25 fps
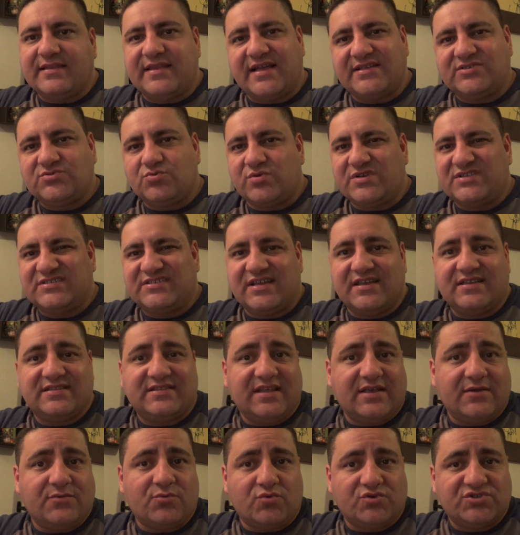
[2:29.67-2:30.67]
That's what it said.
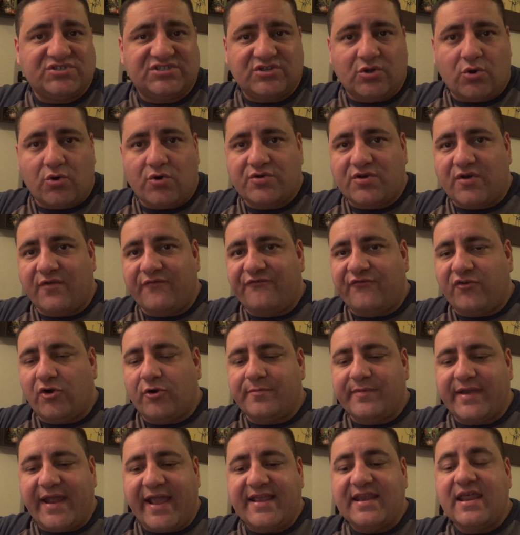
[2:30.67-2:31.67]
There was no
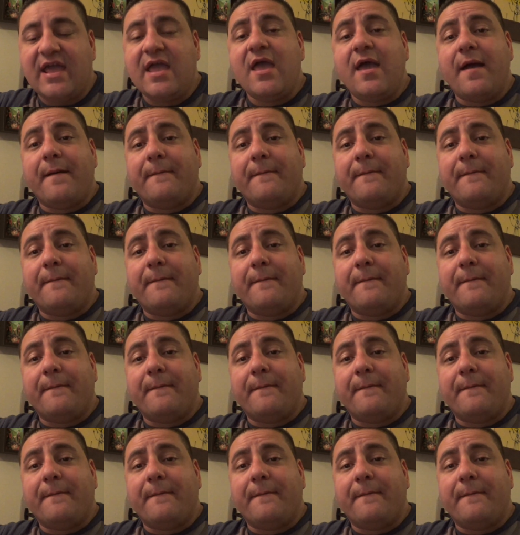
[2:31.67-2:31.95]
confirmed date.